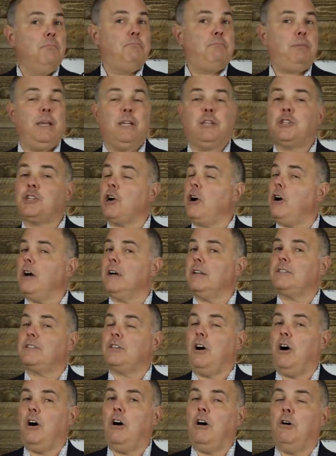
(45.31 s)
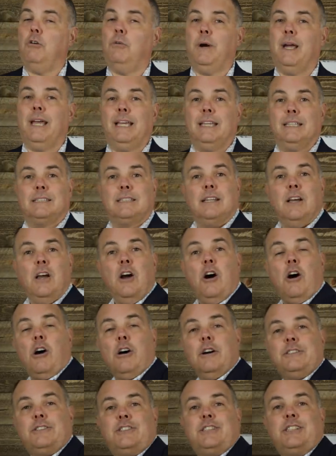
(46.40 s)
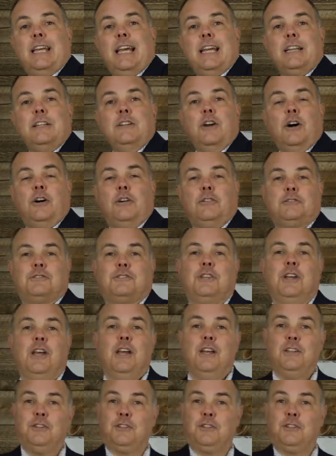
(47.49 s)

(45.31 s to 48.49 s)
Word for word: big charts, always, our signals,